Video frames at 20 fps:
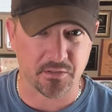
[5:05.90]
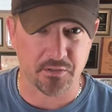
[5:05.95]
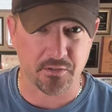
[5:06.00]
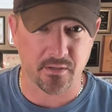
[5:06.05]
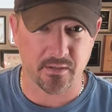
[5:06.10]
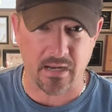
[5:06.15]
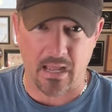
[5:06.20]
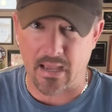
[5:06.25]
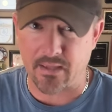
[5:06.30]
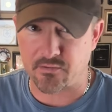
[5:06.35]

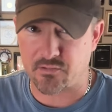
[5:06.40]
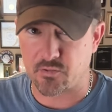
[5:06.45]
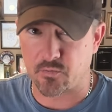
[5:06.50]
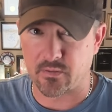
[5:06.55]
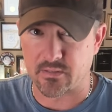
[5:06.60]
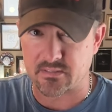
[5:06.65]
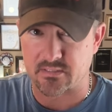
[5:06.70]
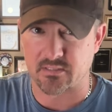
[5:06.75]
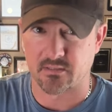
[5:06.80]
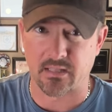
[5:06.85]
good, I do
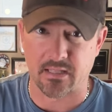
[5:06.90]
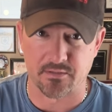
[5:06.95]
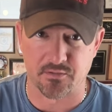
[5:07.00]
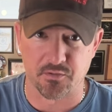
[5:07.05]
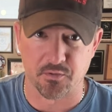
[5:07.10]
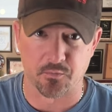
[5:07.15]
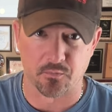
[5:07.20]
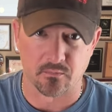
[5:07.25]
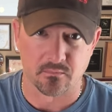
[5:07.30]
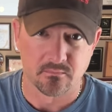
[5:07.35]
it until
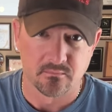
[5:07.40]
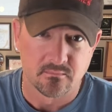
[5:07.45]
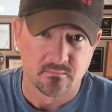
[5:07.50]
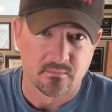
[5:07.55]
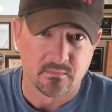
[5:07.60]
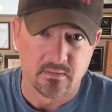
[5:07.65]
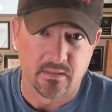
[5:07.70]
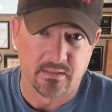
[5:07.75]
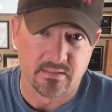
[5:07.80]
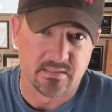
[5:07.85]

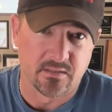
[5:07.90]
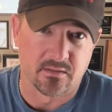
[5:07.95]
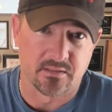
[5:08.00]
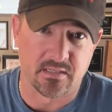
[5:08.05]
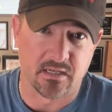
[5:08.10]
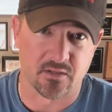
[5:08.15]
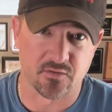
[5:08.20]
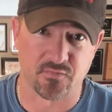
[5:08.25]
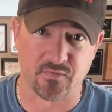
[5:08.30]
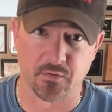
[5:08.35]
it
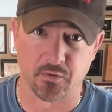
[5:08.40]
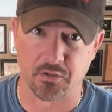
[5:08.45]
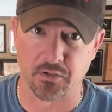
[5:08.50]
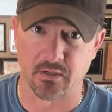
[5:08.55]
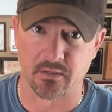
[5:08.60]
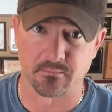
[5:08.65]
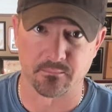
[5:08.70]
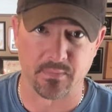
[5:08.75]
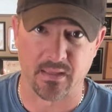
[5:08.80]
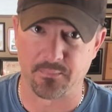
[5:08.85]
does feel
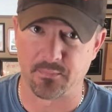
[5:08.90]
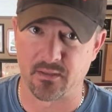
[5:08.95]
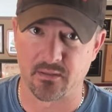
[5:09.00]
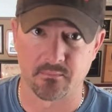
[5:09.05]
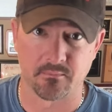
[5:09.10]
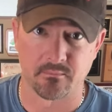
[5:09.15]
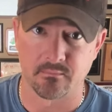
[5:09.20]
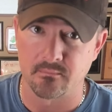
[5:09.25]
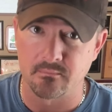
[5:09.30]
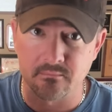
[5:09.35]
good.
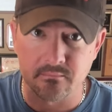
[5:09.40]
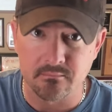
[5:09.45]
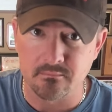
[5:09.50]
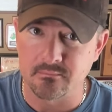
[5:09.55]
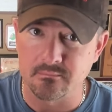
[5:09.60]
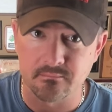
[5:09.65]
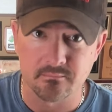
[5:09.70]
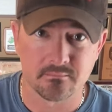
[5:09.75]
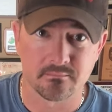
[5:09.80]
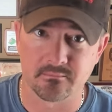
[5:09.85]
Maybe
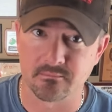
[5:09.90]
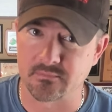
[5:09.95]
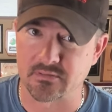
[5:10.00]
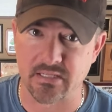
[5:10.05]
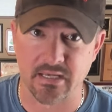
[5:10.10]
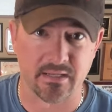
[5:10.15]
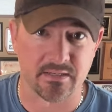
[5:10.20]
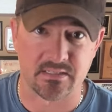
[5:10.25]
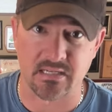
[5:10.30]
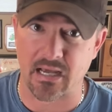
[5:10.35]

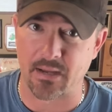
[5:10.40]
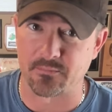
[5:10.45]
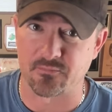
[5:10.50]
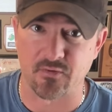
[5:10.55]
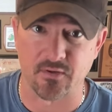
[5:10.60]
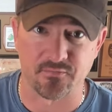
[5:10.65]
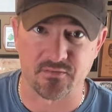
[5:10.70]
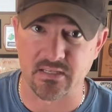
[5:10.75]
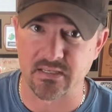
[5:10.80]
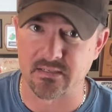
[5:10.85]
10 times,
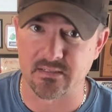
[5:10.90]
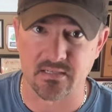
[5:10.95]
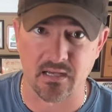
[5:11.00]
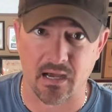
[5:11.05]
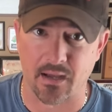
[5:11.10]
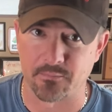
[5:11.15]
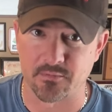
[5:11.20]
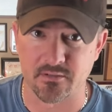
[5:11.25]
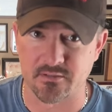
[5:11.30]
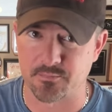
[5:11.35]
15
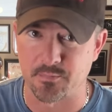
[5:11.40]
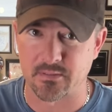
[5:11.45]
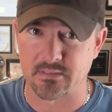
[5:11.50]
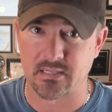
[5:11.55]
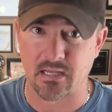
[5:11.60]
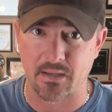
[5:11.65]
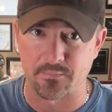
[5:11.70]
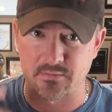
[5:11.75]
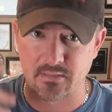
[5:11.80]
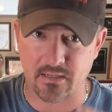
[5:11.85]
times. There's been
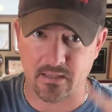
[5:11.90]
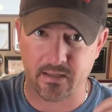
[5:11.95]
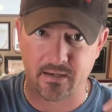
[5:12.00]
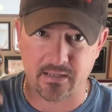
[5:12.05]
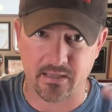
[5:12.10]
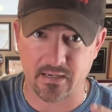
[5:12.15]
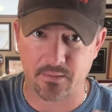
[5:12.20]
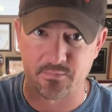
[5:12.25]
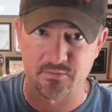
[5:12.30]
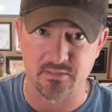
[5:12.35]
times I kind of
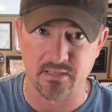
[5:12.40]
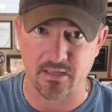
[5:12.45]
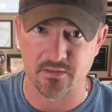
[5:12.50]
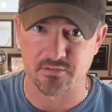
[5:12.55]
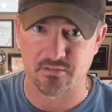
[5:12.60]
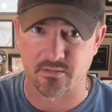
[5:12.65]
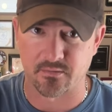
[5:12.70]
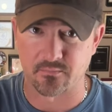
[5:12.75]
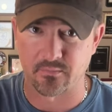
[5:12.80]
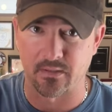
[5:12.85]
got
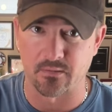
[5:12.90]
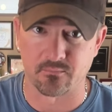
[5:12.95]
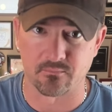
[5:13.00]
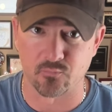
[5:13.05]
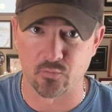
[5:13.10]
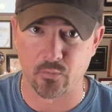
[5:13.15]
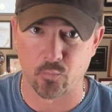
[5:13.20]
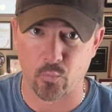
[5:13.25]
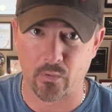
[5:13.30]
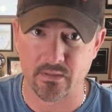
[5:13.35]
obsessed and
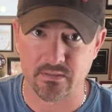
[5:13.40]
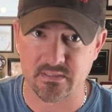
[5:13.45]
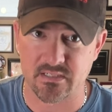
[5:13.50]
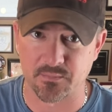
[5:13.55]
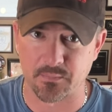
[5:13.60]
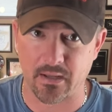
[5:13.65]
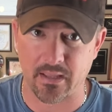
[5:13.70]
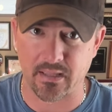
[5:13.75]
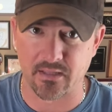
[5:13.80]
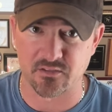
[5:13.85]
went till
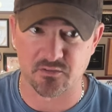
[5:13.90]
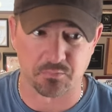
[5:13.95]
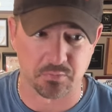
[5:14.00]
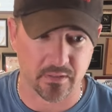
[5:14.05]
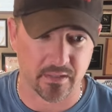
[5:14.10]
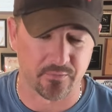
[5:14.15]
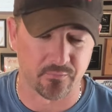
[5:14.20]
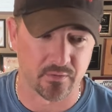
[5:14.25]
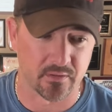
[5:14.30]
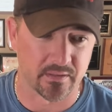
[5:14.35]
my hands
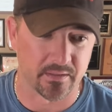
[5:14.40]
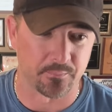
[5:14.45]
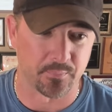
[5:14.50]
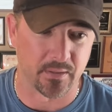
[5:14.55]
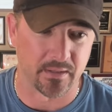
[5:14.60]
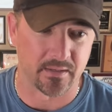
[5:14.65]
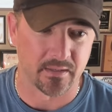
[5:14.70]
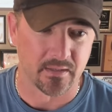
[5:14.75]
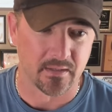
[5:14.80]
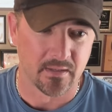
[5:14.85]
bled, really. But